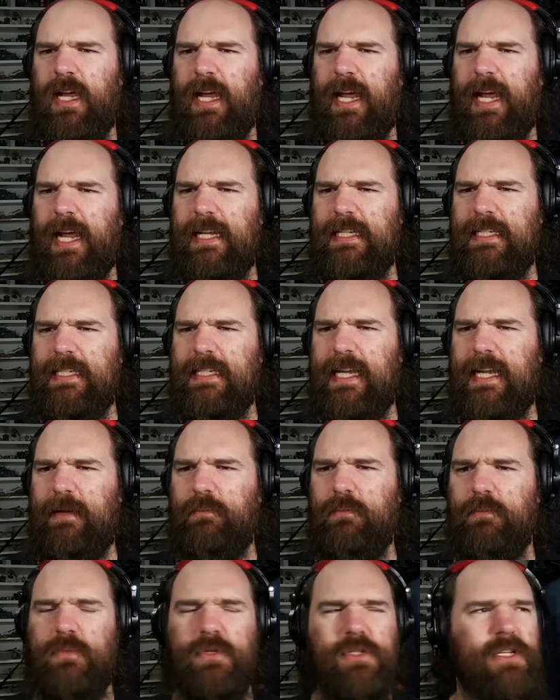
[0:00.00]
It
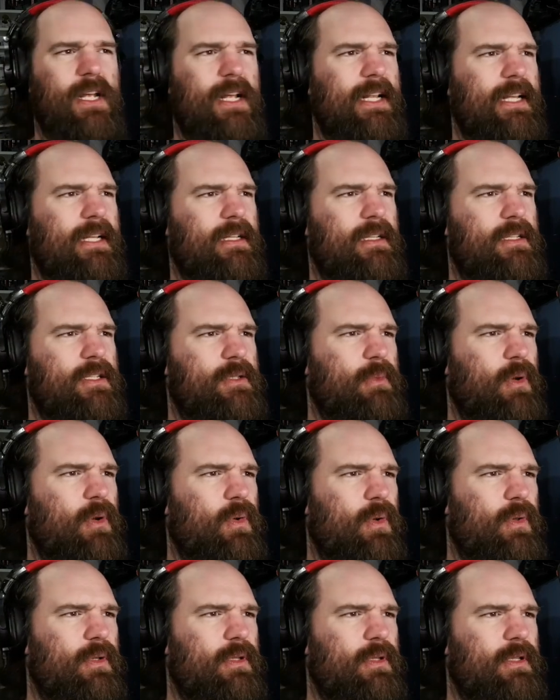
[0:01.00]
seems a little
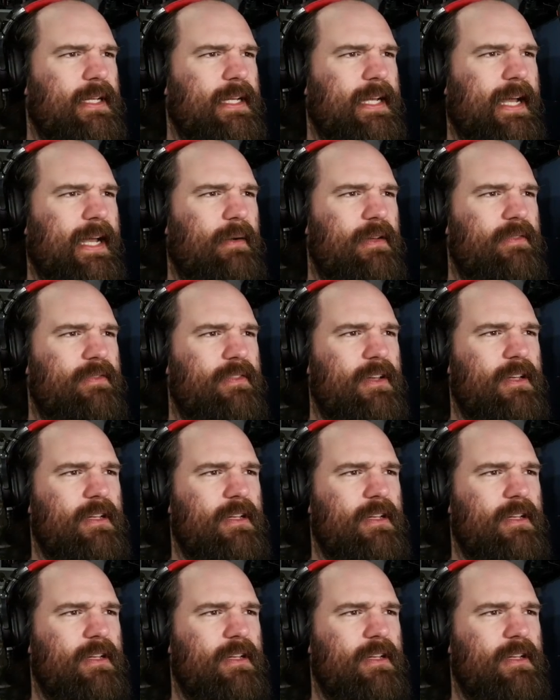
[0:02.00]
small, however.